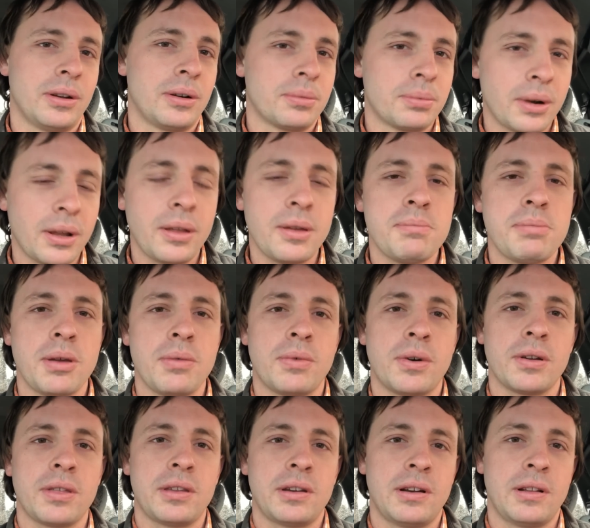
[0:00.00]
really be
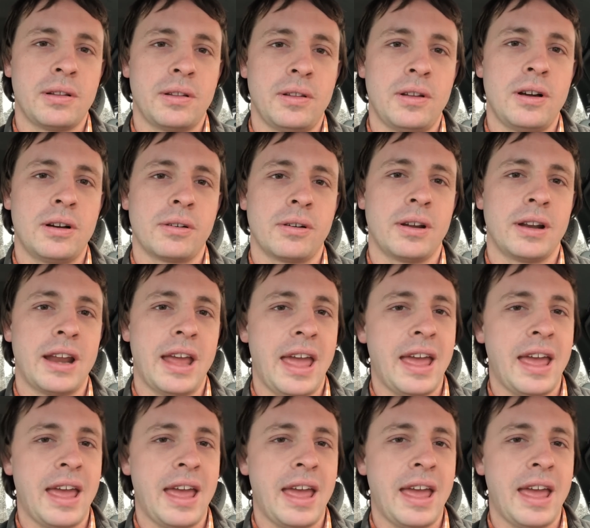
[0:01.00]
worth it in the long run.